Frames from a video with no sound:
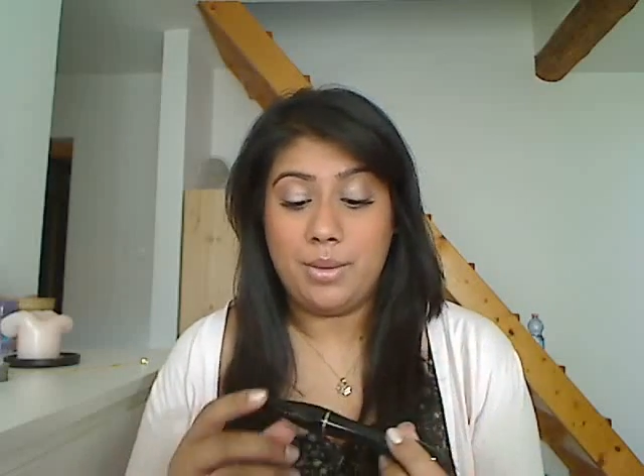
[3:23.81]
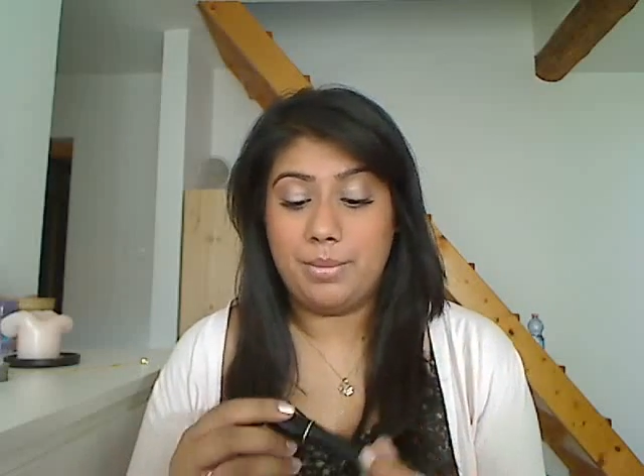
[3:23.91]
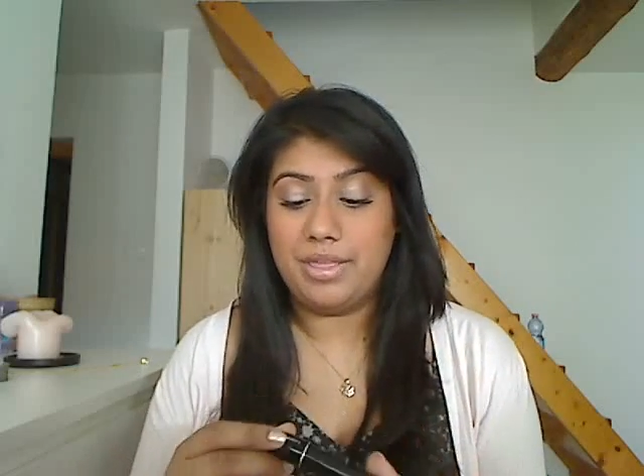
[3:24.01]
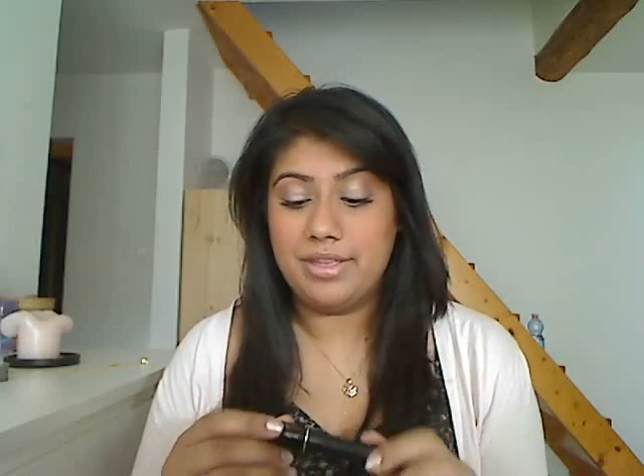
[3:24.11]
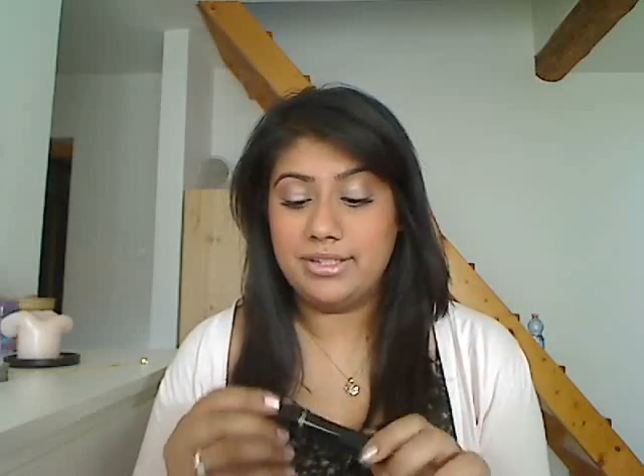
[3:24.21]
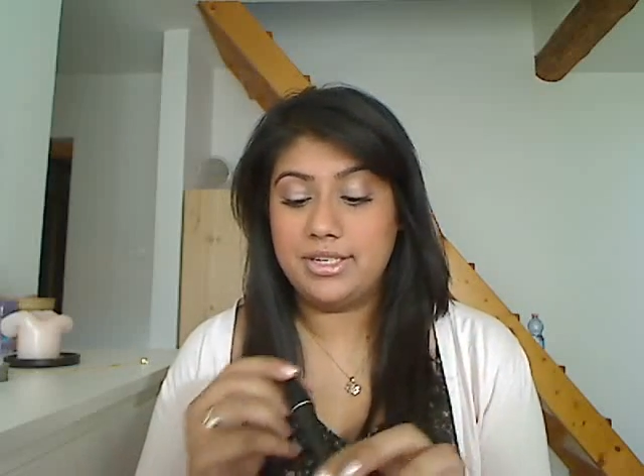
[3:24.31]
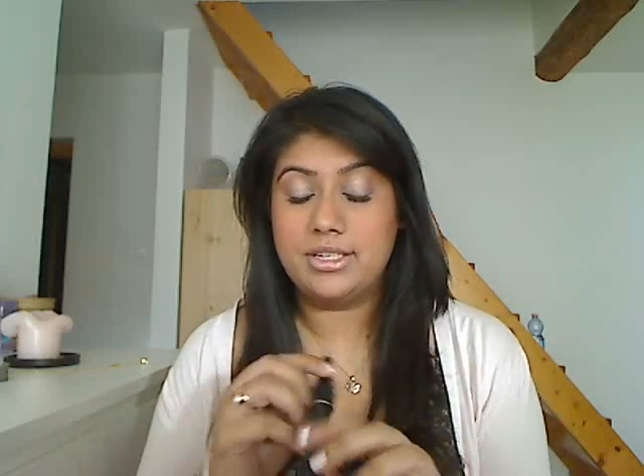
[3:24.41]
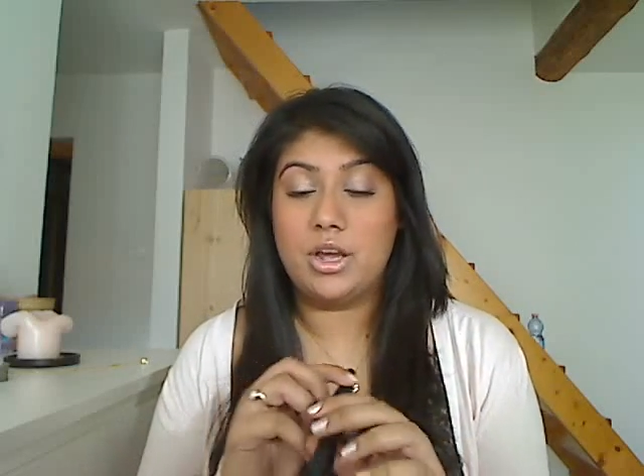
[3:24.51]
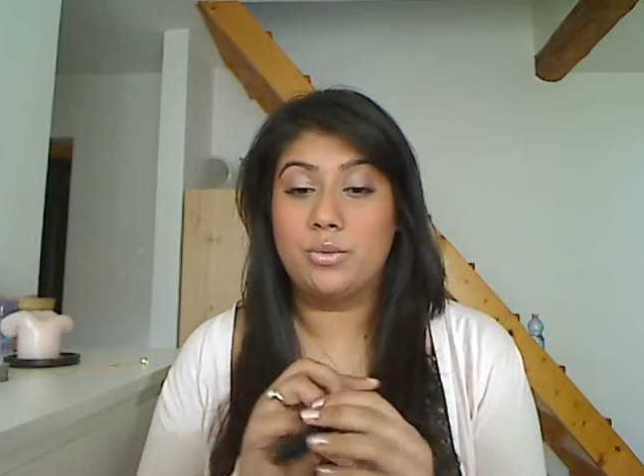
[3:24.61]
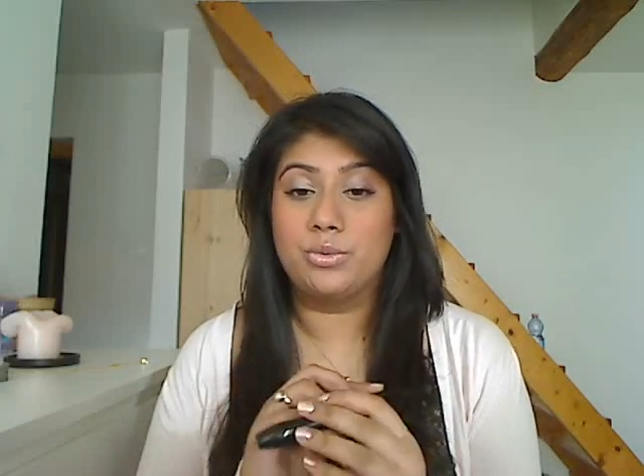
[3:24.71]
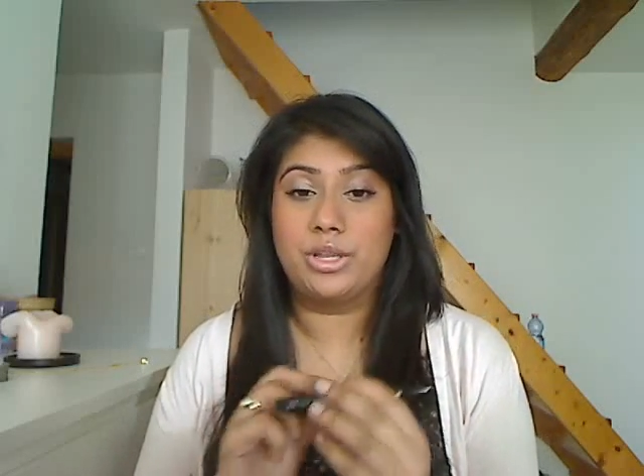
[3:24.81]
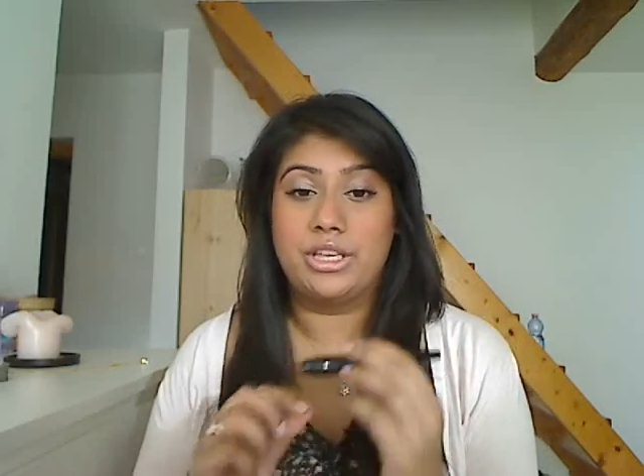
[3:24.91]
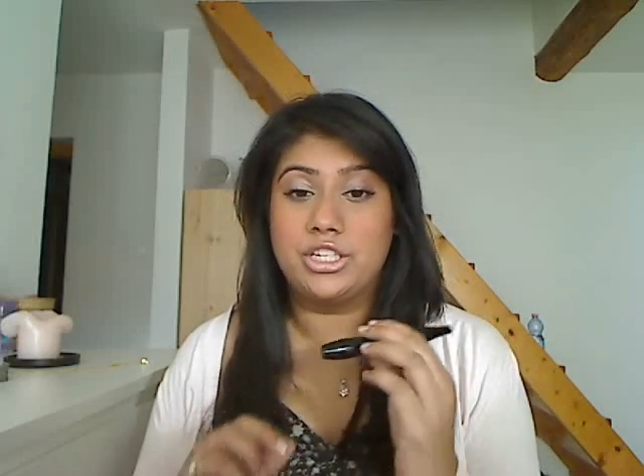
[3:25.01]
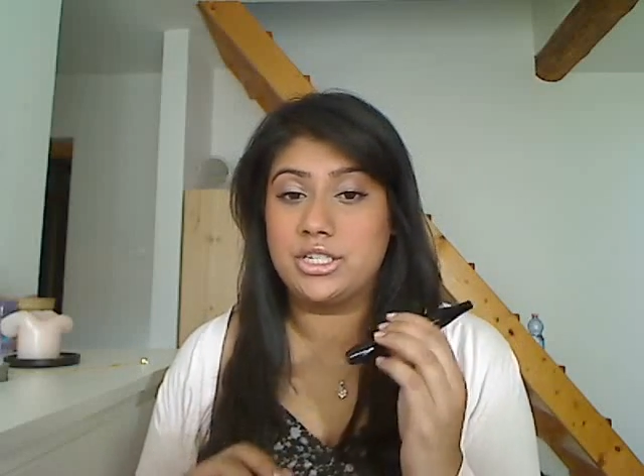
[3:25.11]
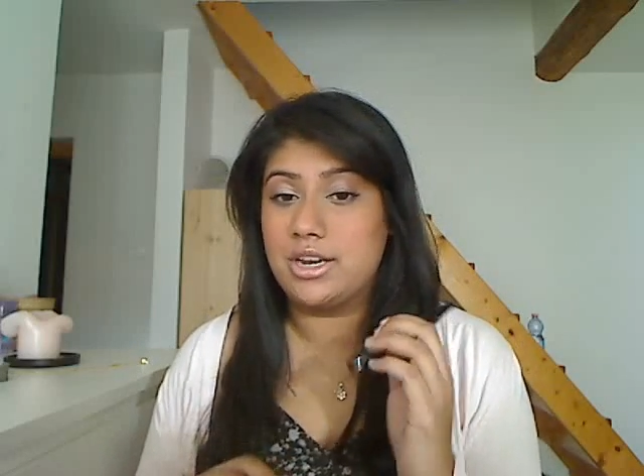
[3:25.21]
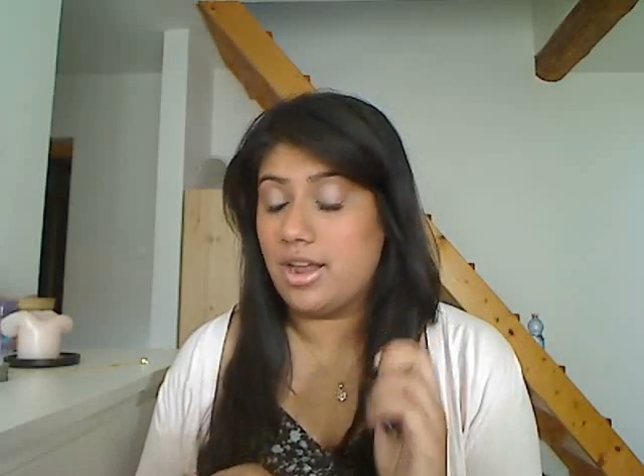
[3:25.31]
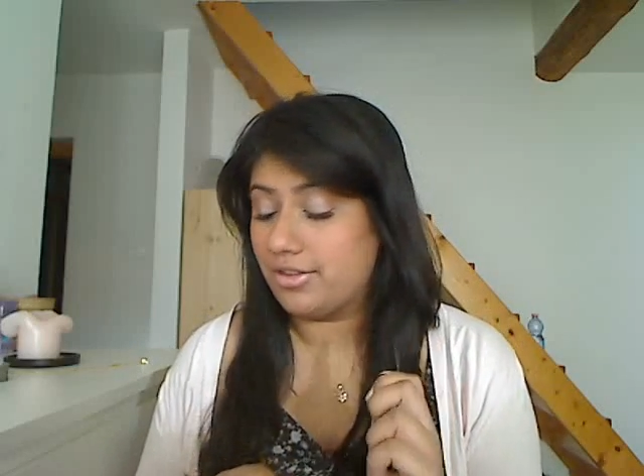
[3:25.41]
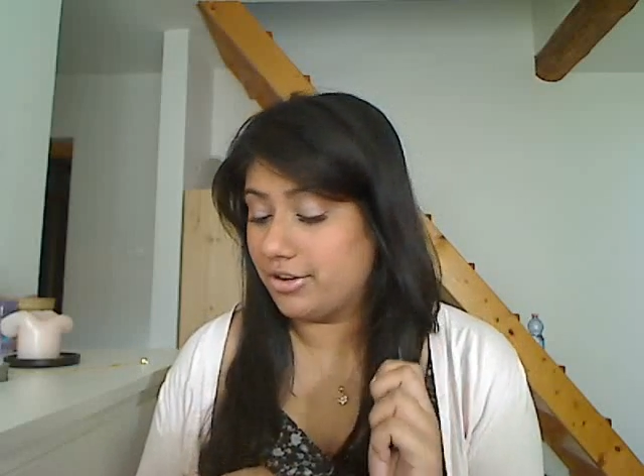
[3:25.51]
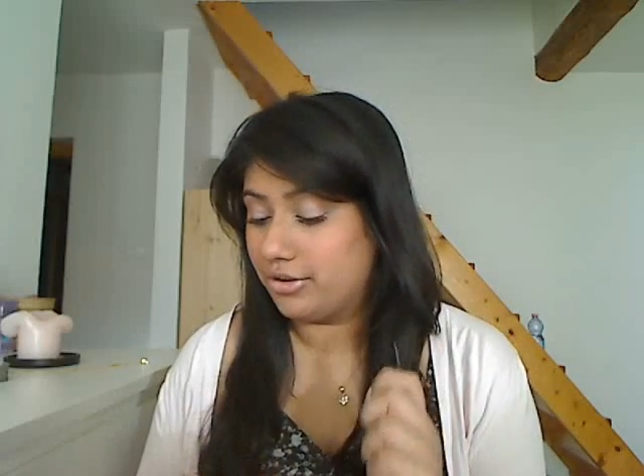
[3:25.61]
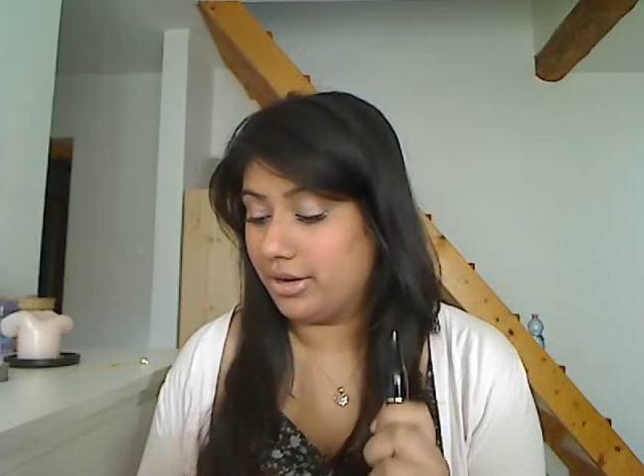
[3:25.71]
But this is just
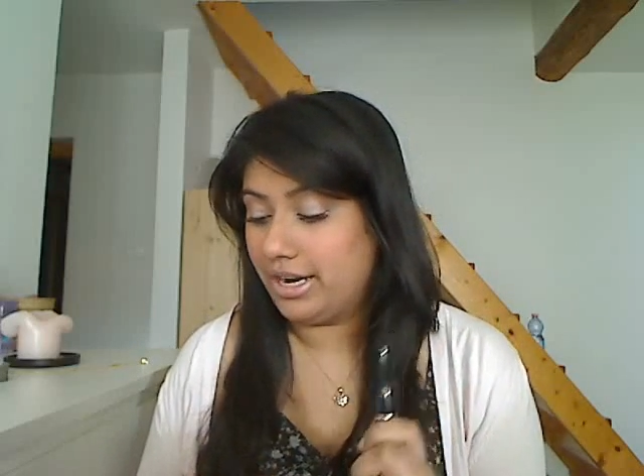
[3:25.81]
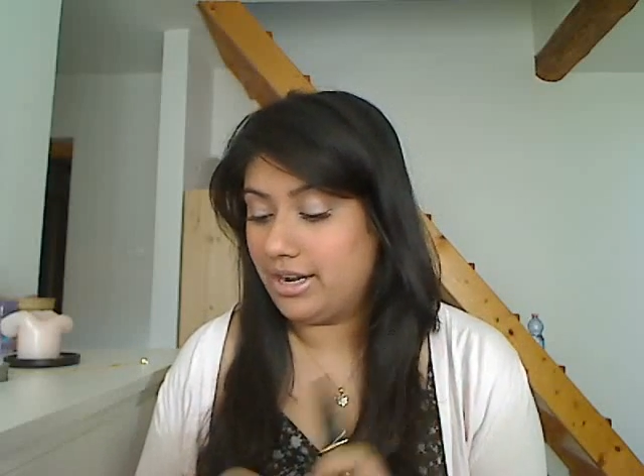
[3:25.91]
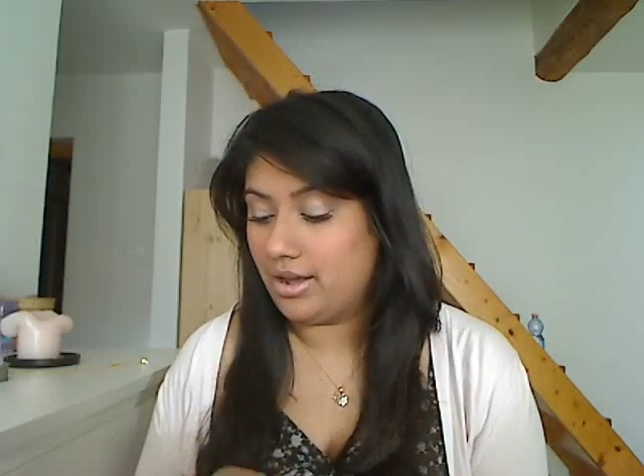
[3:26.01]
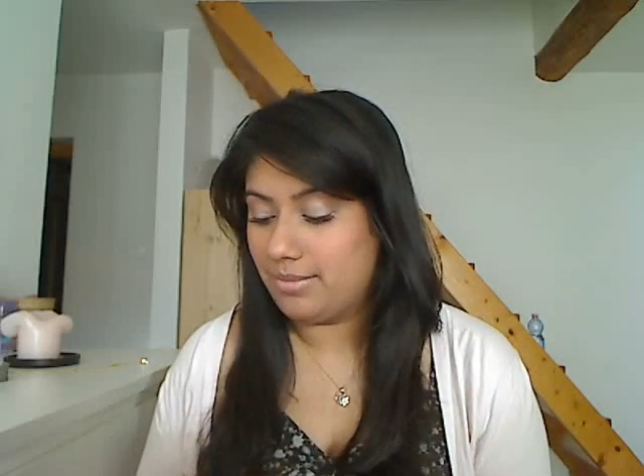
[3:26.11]
another great